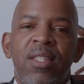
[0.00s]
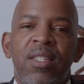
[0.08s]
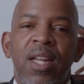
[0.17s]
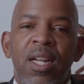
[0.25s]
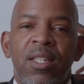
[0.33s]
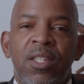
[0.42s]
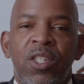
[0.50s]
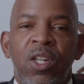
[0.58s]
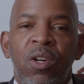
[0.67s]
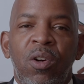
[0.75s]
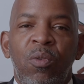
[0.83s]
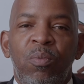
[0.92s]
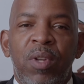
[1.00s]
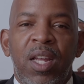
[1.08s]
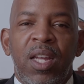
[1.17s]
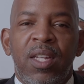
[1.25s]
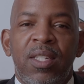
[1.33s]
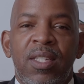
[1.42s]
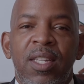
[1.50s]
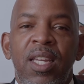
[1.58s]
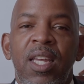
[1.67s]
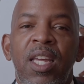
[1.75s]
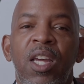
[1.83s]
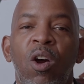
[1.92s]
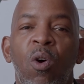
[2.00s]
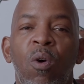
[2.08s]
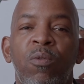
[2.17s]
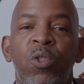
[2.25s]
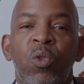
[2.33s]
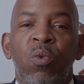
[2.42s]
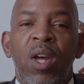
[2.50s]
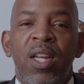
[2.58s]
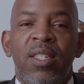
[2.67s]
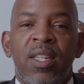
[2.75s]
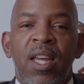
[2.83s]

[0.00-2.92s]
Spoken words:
and I did it for parents, teachers, and students.